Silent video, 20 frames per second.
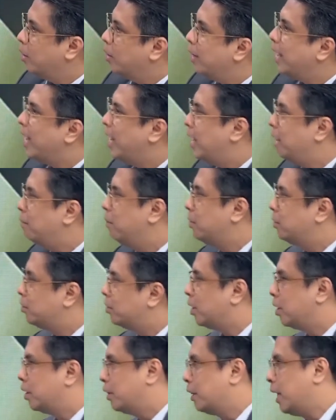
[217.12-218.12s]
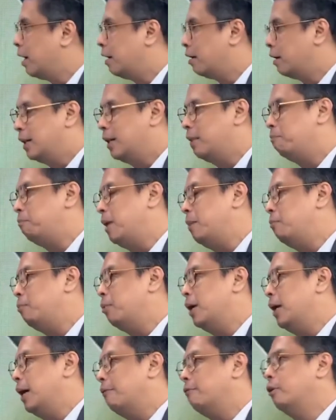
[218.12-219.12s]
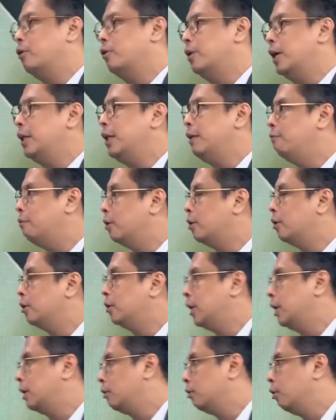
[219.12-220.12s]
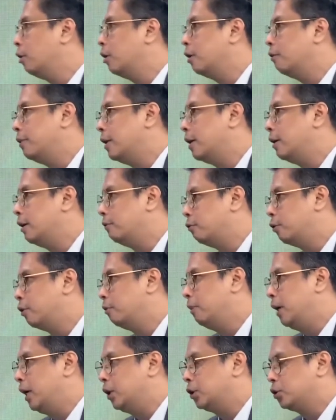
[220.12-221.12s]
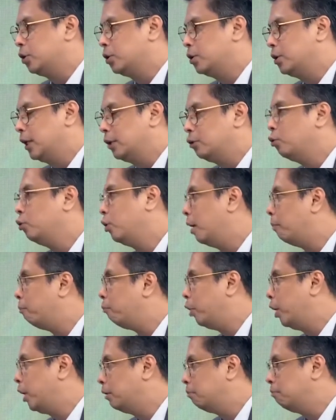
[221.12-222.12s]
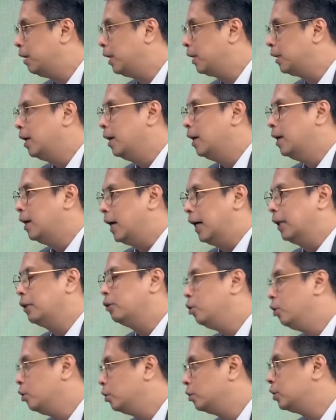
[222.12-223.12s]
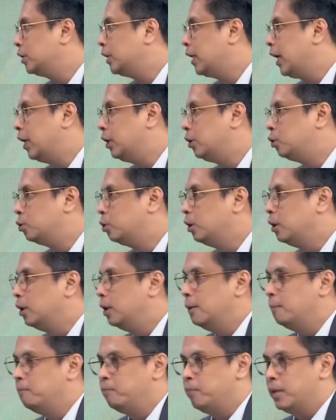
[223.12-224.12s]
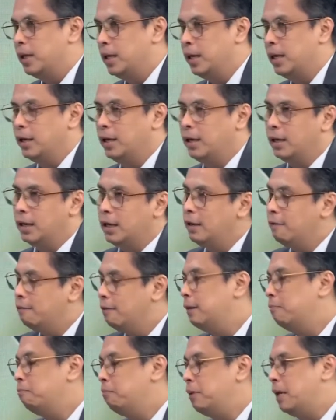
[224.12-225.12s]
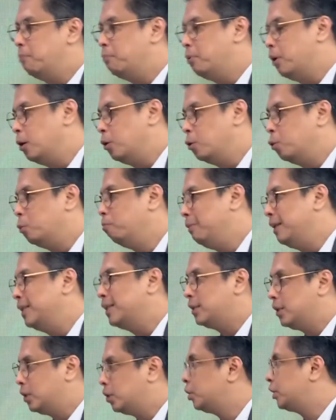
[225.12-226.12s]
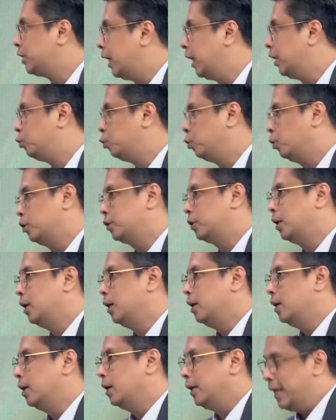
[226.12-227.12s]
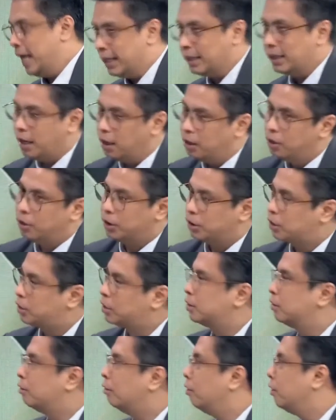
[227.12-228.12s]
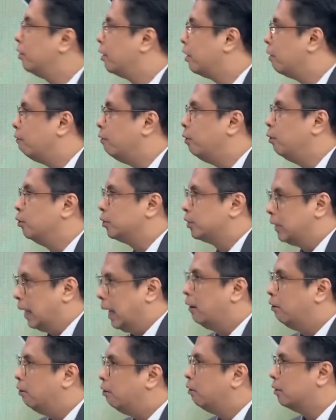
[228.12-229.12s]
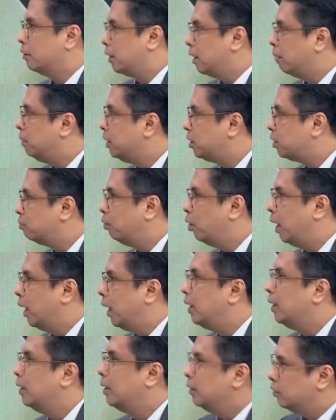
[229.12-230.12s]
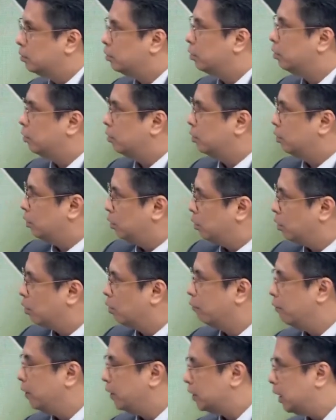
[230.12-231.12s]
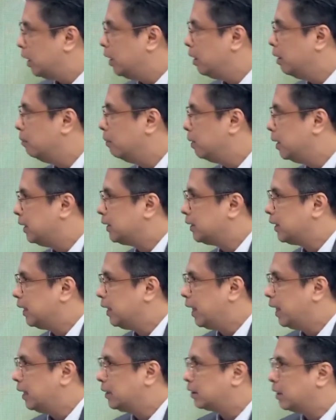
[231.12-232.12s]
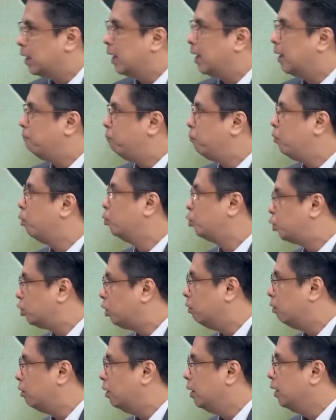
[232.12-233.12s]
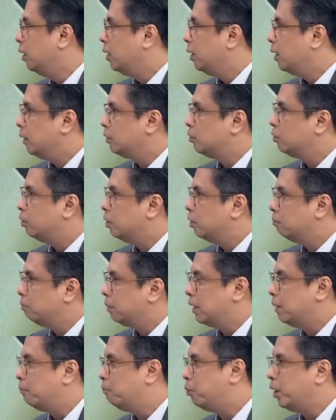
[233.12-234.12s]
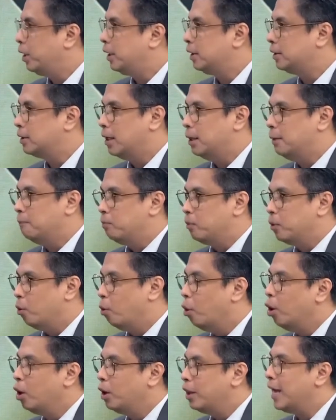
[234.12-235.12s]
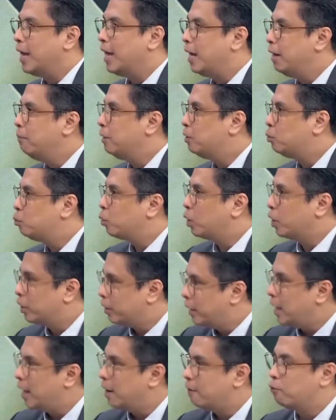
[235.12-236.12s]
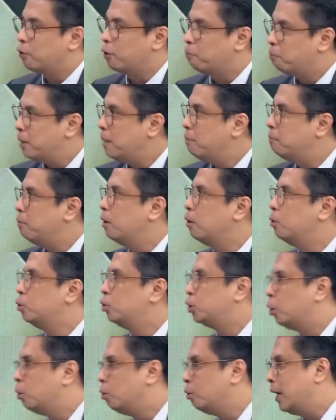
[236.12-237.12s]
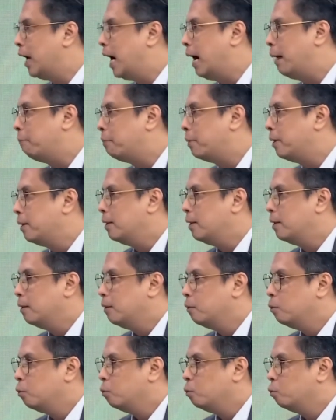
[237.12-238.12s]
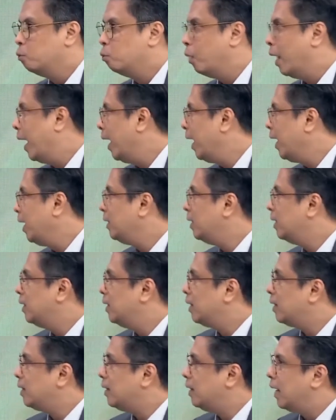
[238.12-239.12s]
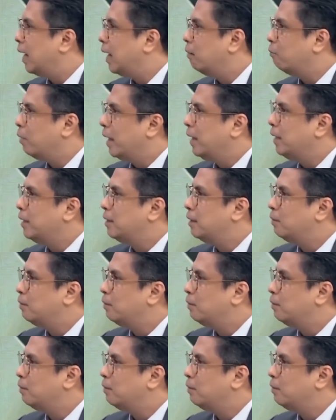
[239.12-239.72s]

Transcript: all the elements are there, and people have already volunteered all of their information. Nandun yung appointment, andun yung schedule. Even people who miss their schedules get alerts on their phones. Na-miss mo, ah. So you're officially listed as a no-show, and so on. But the point is, all the elements were there for people who showed up. Why did it not?